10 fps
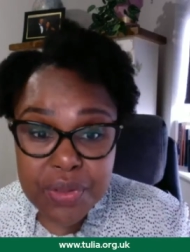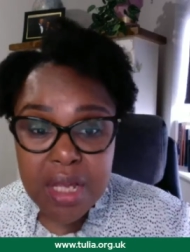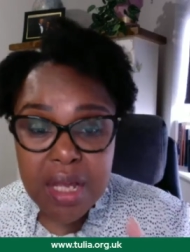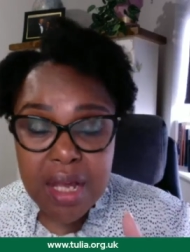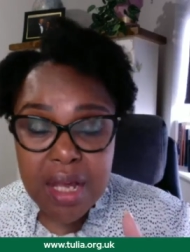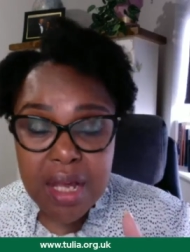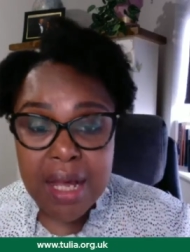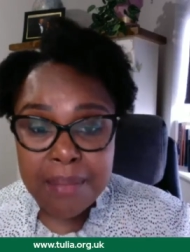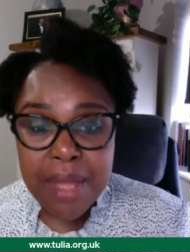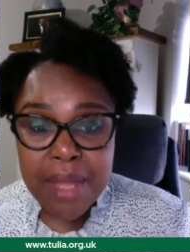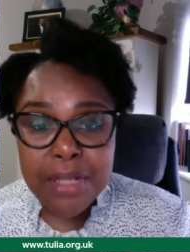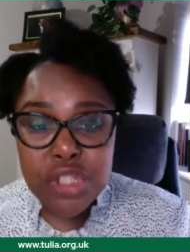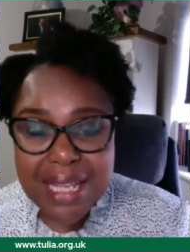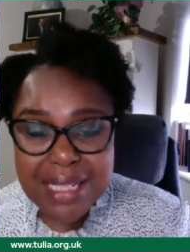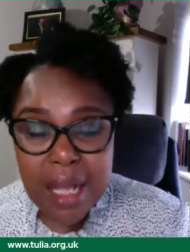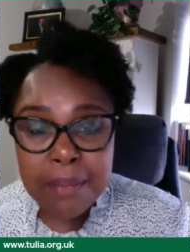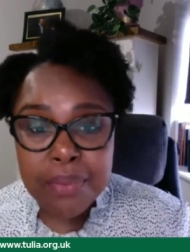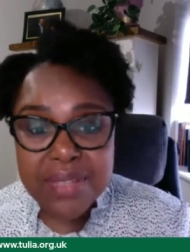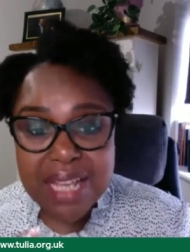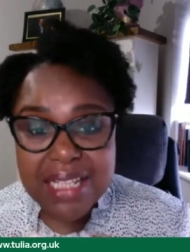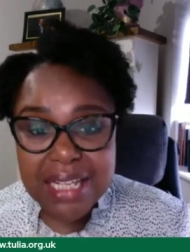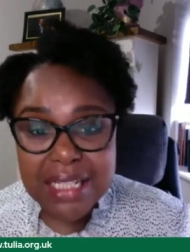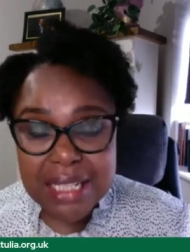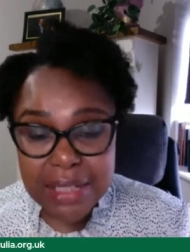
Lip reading: but just examples that can